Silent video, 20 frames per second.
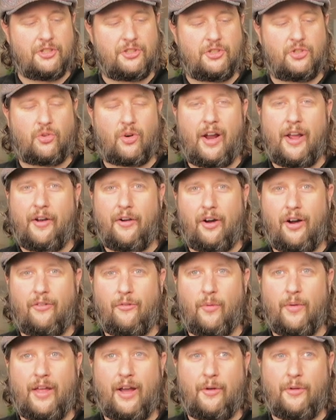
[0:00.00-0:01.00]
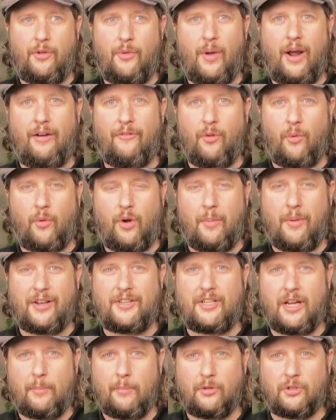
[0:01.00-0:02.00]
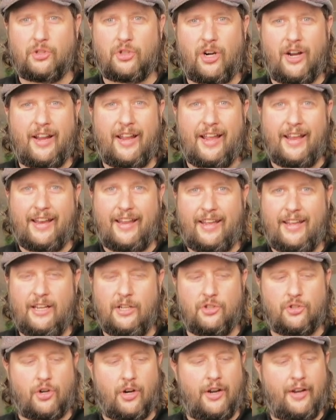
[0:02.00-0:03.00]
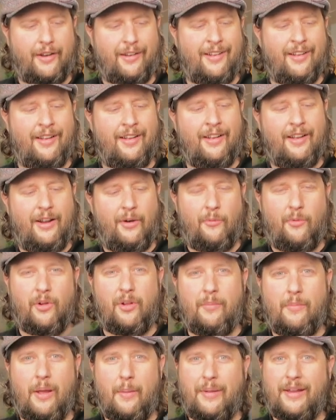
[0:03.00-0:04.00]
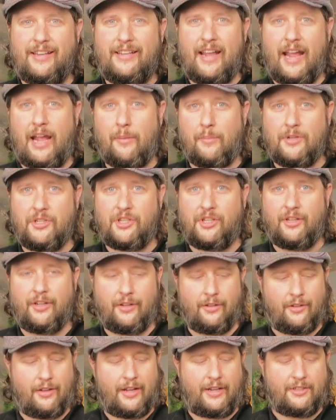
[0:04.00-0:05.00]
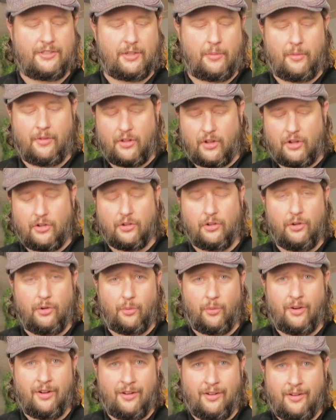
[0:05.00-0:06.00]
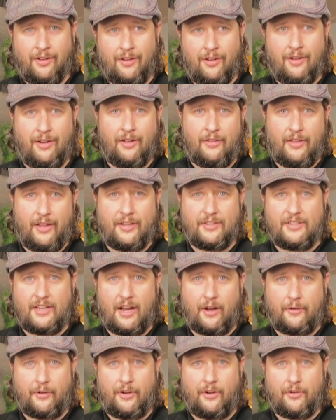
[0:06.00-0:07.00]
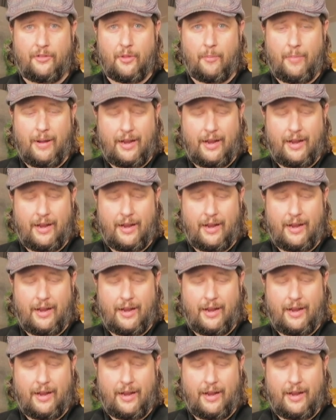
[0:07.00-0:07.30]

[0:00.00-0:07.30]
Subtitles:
just dry it off without you having to worry about tumble dry and heat drying, and really maybe damaging it like some of the glue that is down here in the